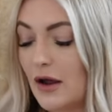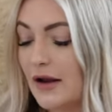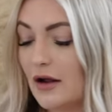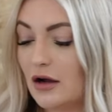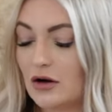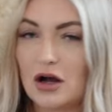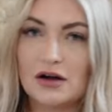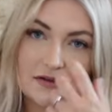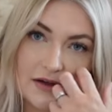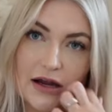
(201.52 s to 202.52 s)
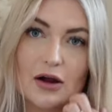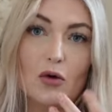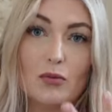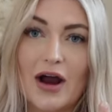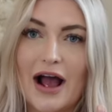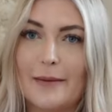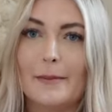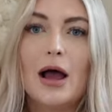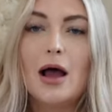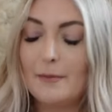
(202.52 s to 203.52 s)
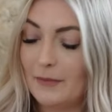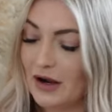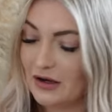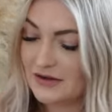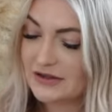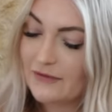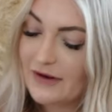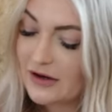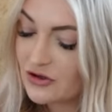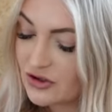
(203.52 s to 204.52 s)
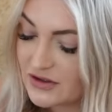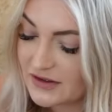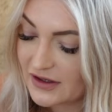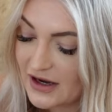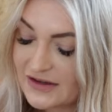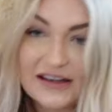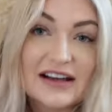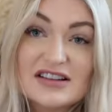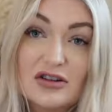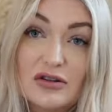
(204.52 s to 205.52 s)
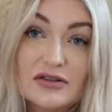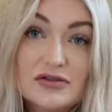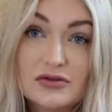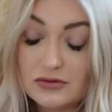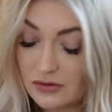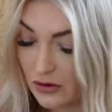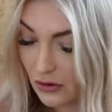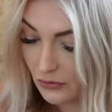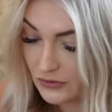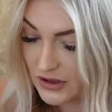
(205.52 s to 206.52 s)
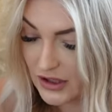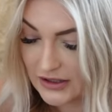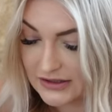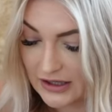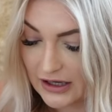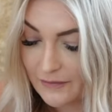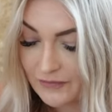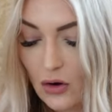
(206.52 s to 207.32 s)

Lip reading: in her car seat or pram, but I like to have an extra just in case it gets lost or dirty.